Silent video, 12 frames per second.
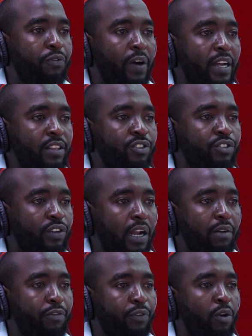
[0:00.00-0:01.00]
funds
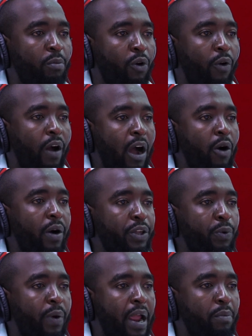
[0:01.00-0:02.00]
come from, or how are
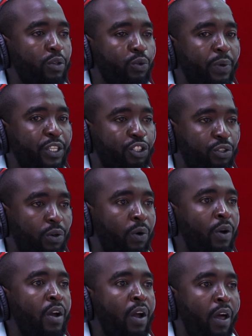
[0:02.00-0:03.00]
you able to
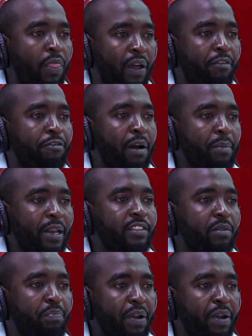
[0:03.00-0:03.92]
ensure that families and